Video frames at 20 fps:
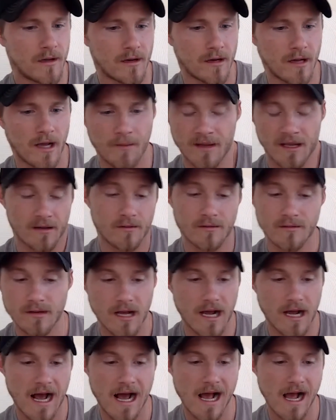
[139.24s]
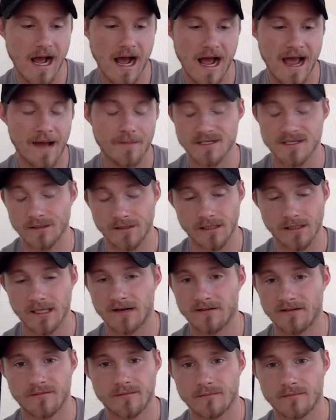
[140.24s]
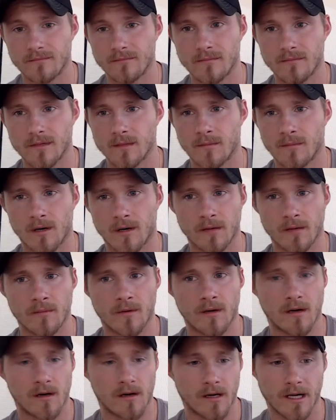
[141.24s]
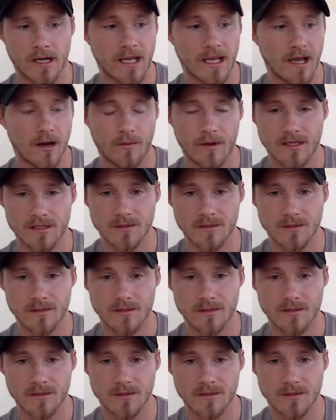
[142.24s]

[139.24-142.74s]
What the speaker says: I mean, I absolutely love Marty Marr and I can't wait to